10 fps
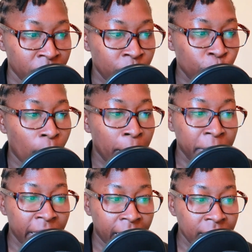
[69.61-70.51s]
So
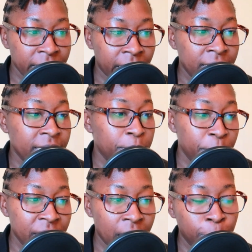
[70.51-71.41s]
applicants can
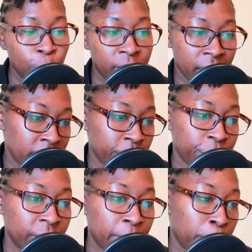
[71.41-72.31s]
submit up to 10
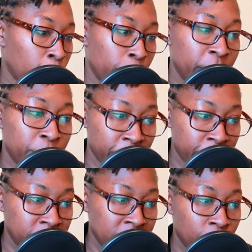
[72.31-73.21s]
different employment
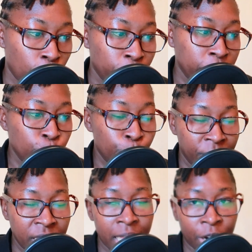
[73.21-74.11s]
periods in order to
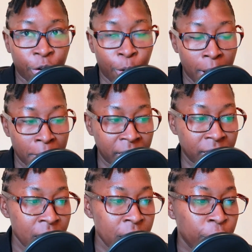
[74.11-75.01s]
meet that requirement.